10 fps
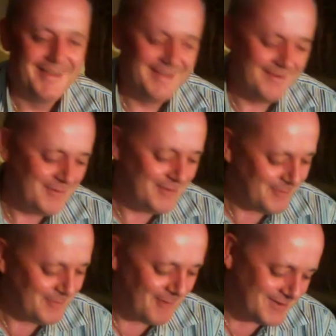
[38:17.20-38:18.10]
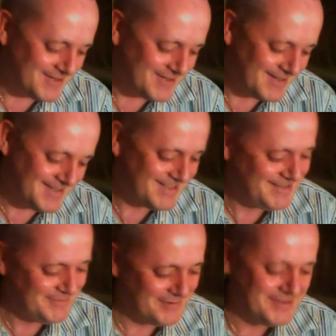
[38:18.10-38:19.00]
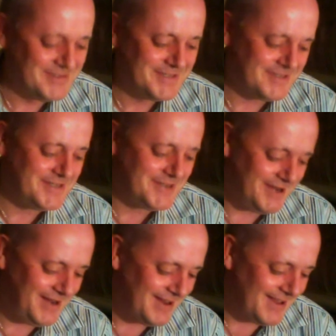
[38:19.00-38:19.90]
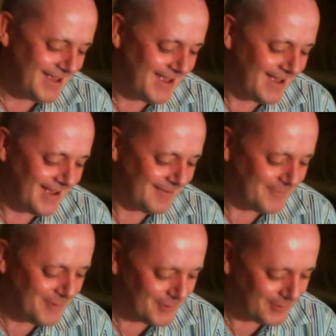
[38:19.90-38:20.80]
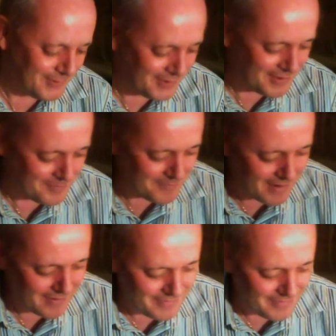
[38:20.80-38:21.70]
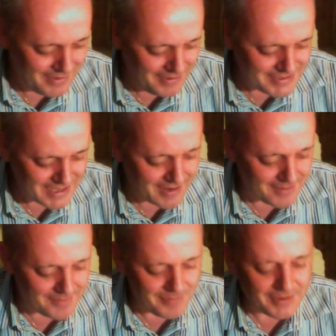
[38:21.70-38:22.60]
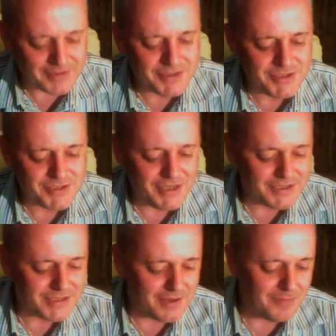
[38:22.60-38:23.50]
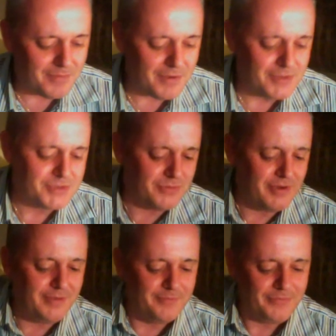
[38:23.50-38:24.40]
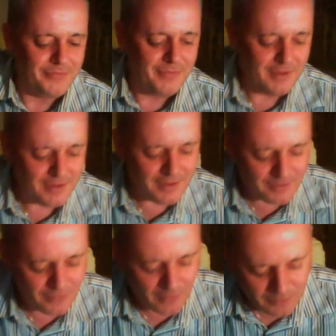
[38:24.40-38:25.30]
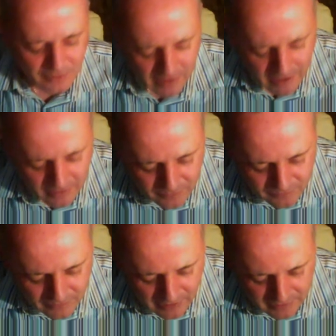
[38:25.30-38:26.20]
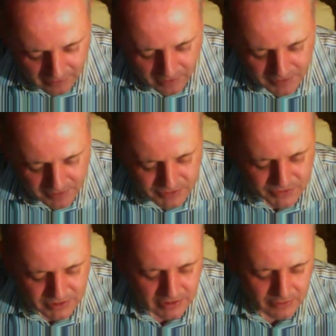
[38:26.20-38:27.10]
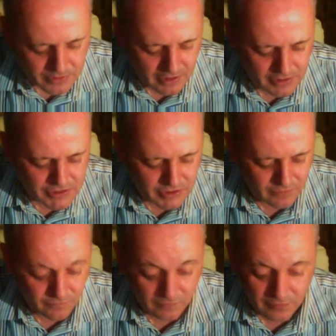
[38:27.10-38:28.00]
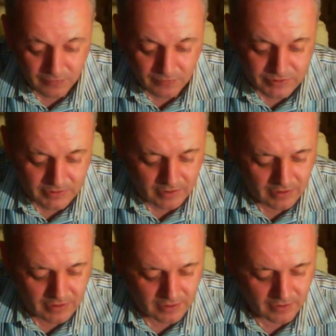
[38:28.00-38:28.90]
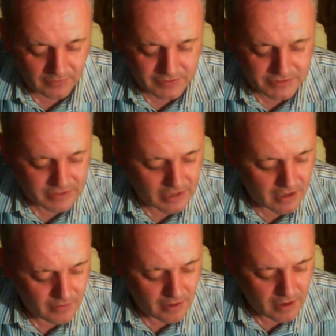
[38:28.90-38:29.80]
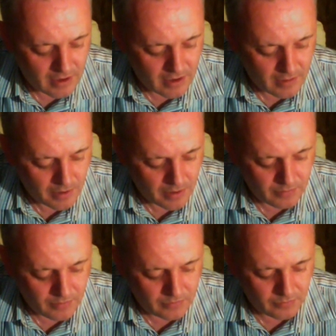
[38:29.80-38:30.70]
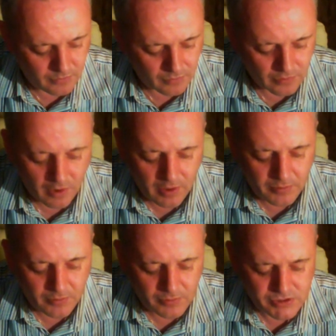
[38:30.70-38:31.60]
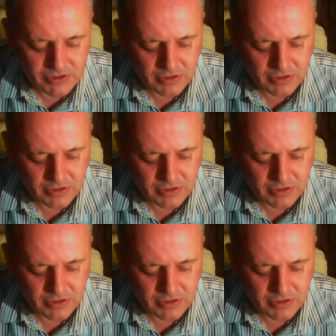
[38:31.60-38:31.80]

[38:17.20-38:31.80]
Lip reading: With a what? Grin, says she. And we all like a marry dam because she is a mercenary. Though the length of the land lies under liquidation, flute, and there's ne'er a hairbrow, nor an eye-brush